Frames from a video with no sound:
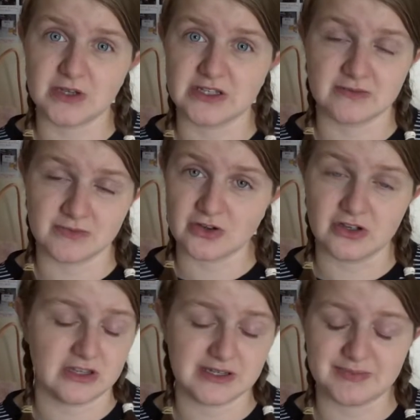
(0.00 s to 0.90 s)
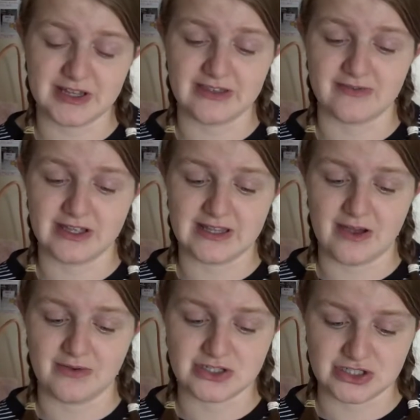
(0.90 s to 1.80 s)
because I'm not going to explain it right
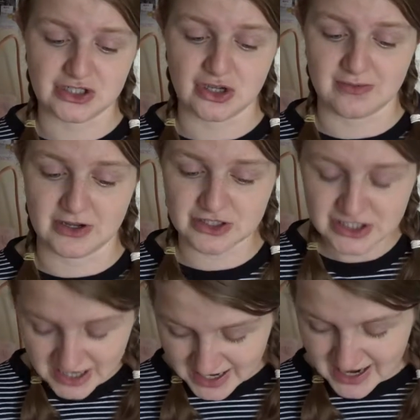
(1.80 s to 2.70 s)
now, it's just too much.